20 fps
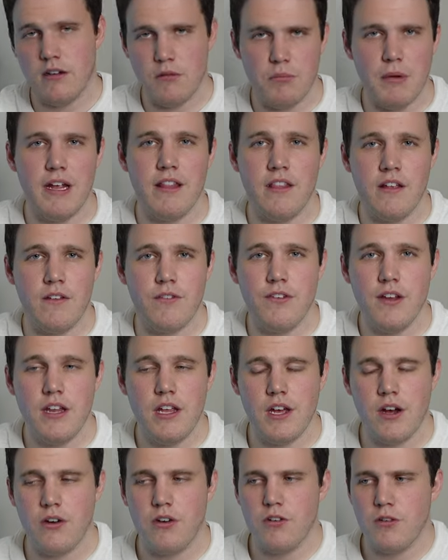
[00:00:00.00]
and made this
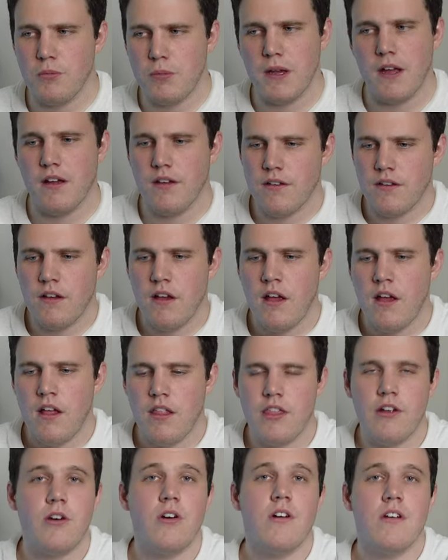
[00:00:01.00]
video is because
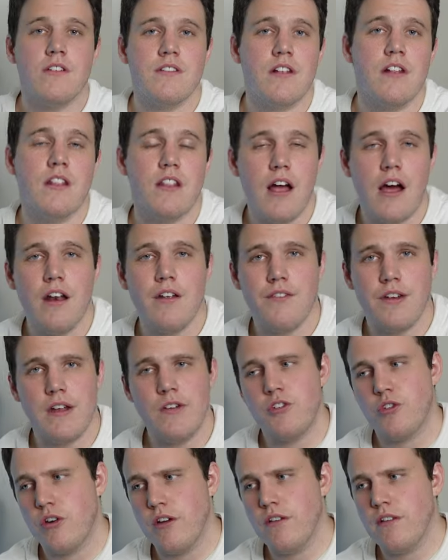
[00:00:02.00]
there is a lot of
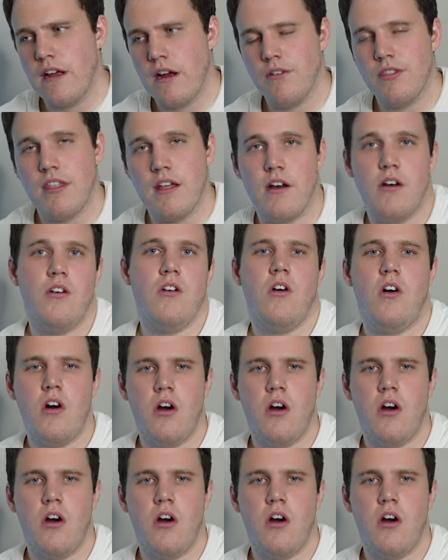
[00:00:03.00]
interest out there